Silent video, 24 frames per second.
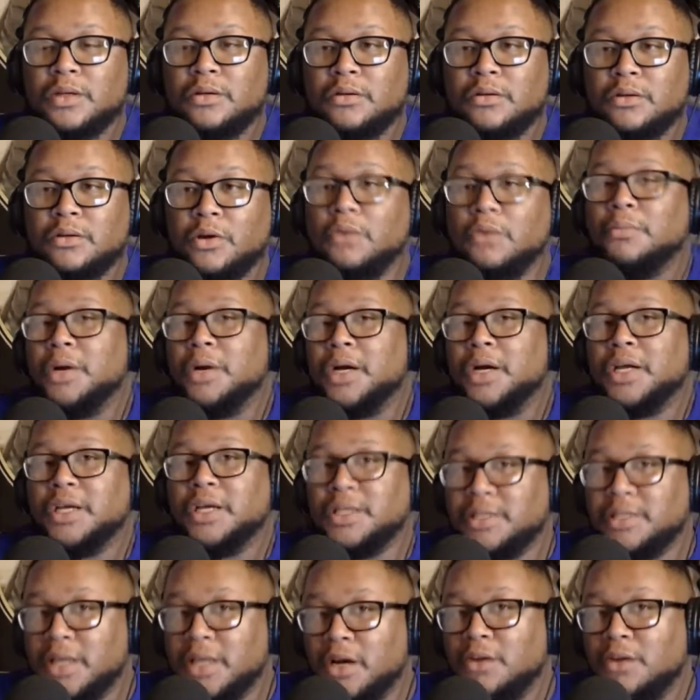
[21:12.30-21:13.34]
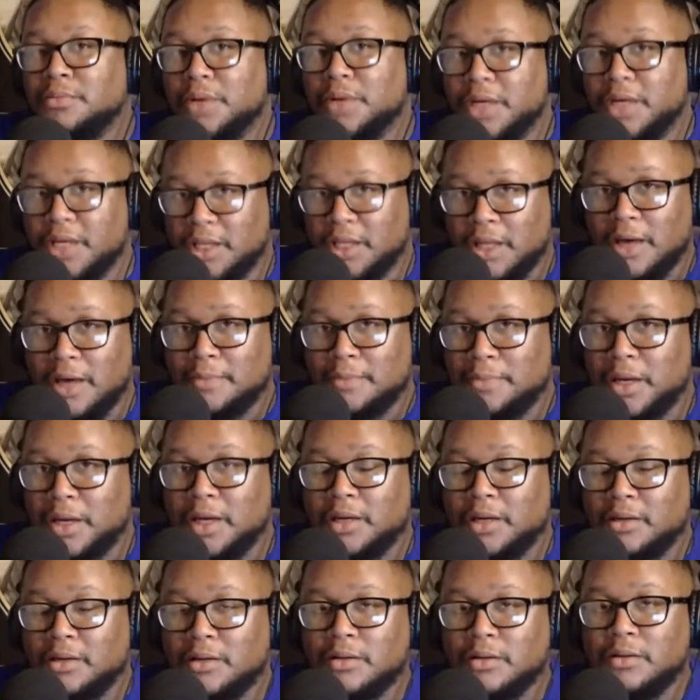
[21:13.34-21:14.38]
Your money is their money in that
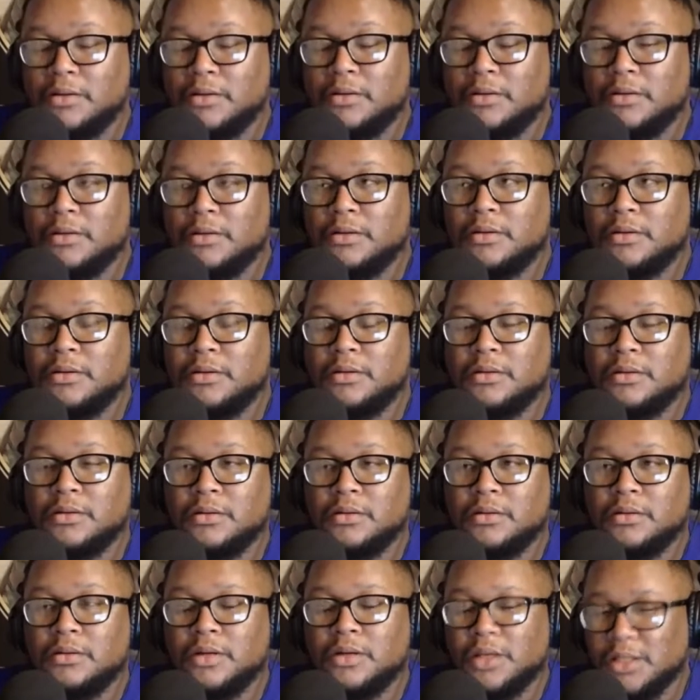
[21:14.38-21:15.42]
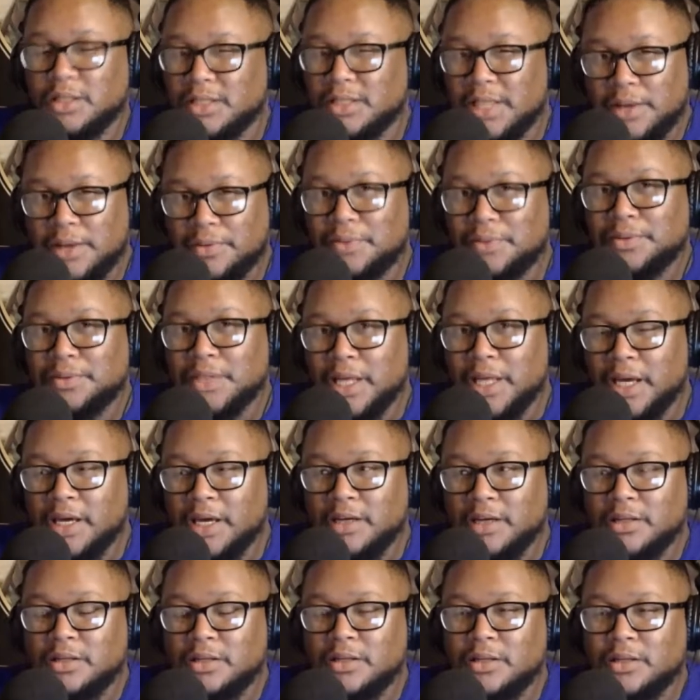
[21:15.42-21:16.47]
bank. You understand what I'm
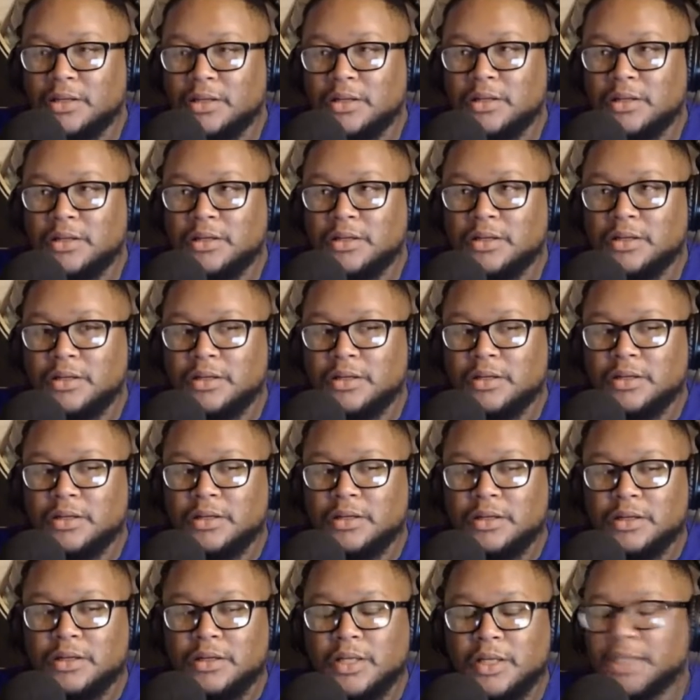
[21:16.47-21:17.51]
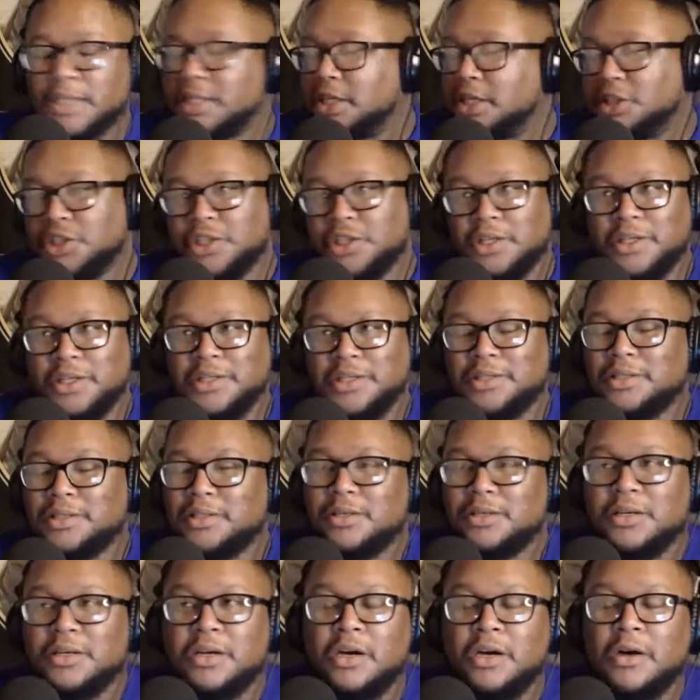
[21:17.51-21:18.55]
saying? Like this shit is
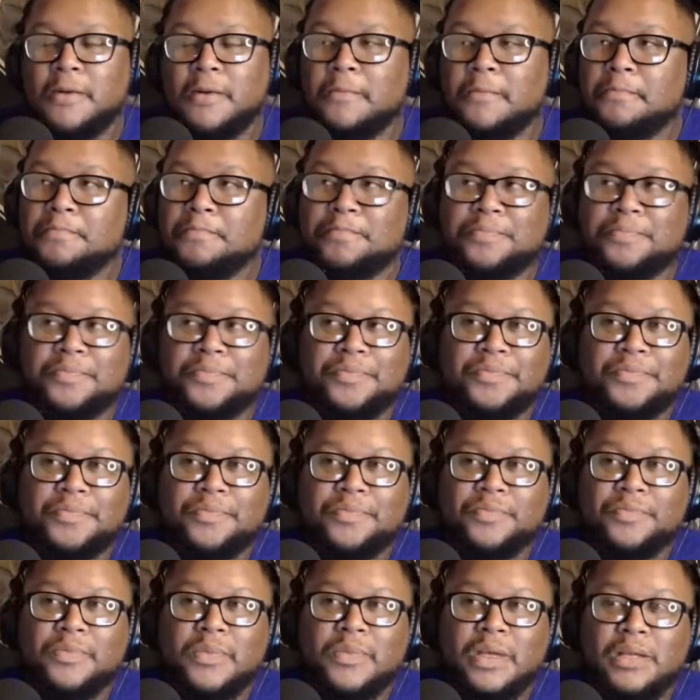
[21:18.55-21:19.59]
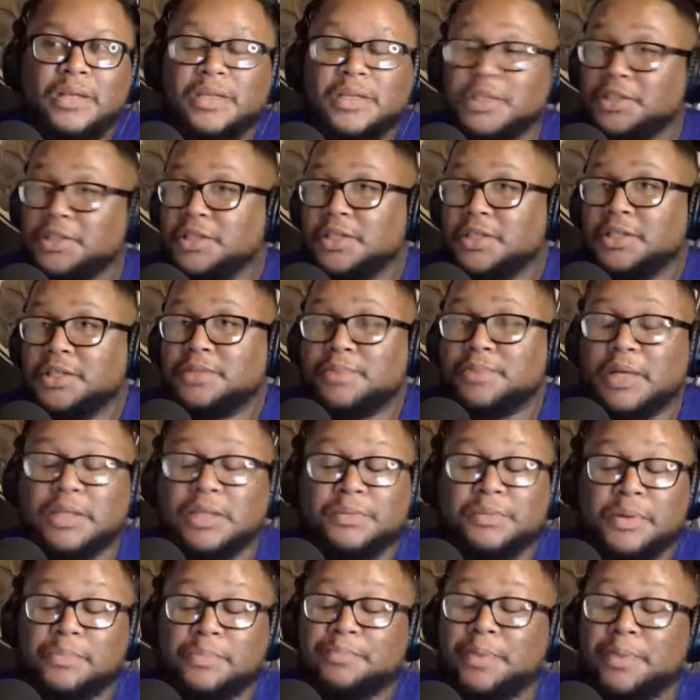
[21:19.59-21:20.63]
this shit is about to
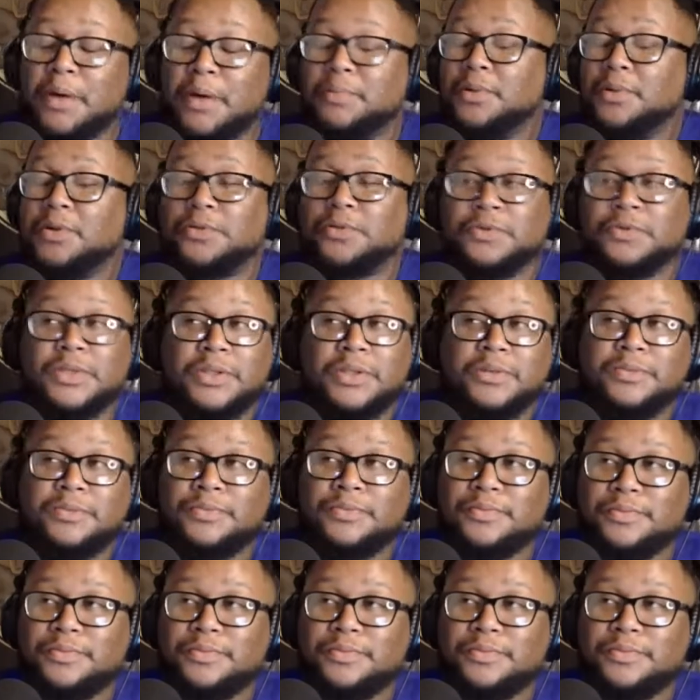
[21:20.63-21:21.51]
be biblical, dude.